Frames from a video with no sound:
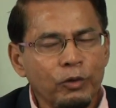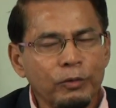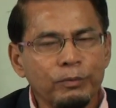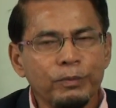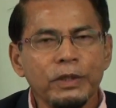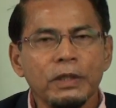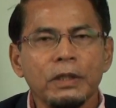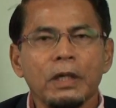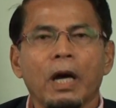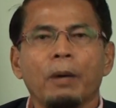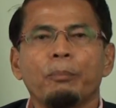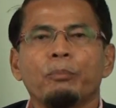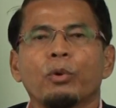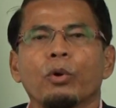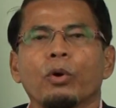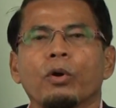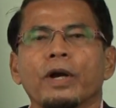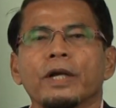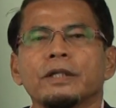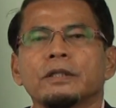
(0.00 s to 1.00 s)
would be a
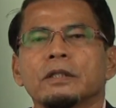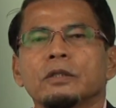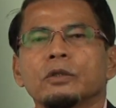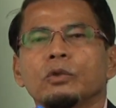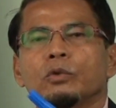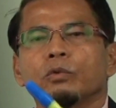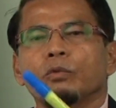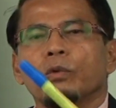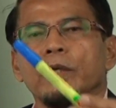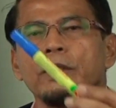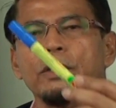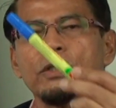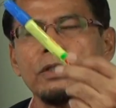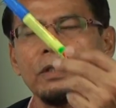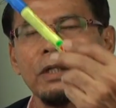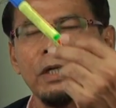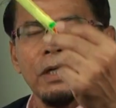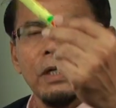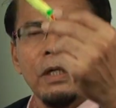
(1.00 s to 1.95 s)
progression towards